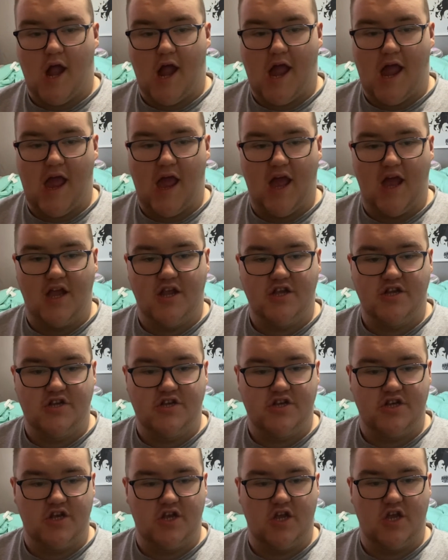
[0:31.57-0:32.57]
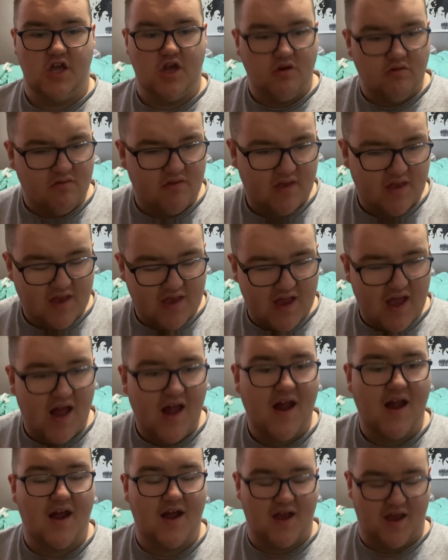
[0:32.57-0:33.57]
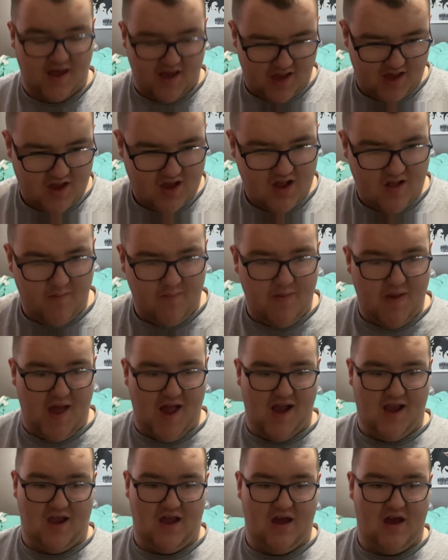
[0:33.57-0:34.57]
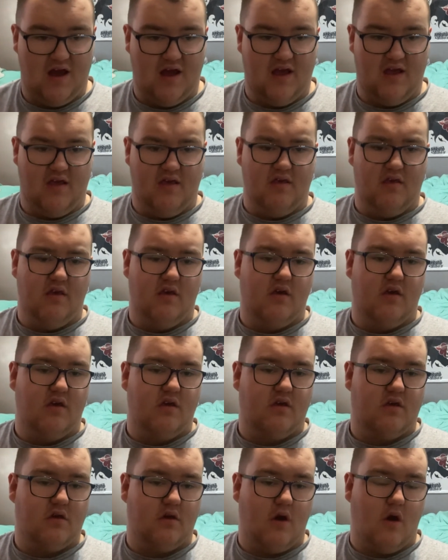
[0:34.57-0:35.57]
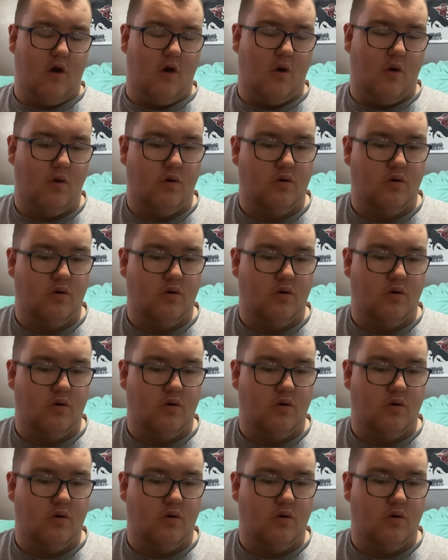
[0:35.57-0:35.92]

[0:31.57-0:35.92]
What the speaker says: And she uses that against the bad guy. So